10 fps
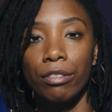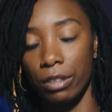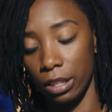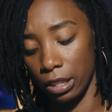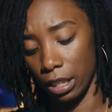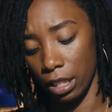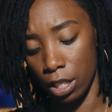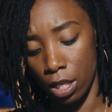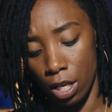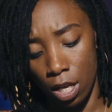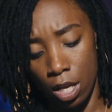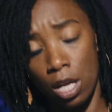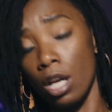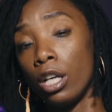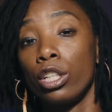definitely
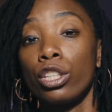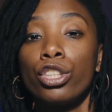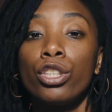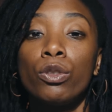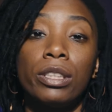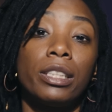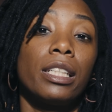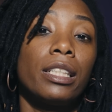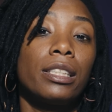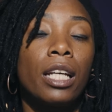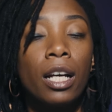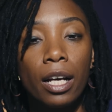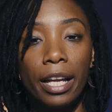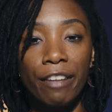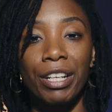use this
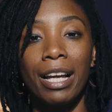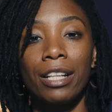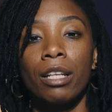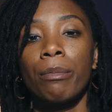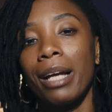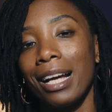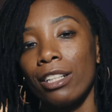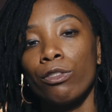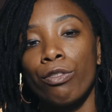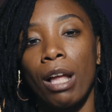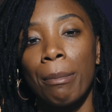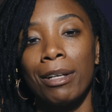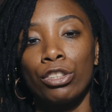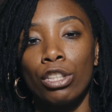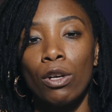every now and then. I don't fly
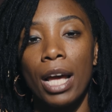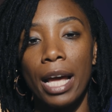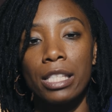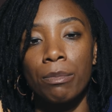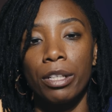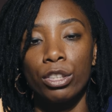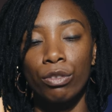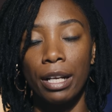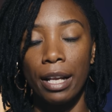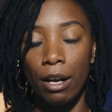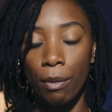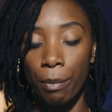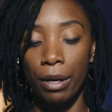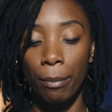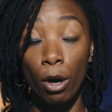my drone as much right now,
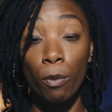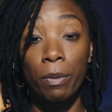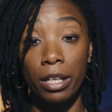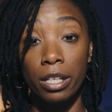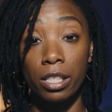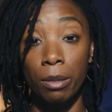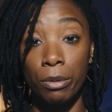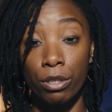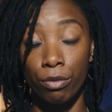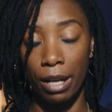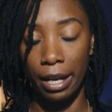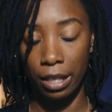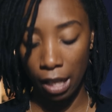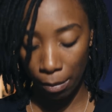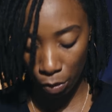but I'm hoping in the summer to fly
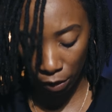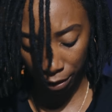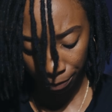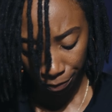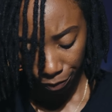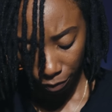it a lot more.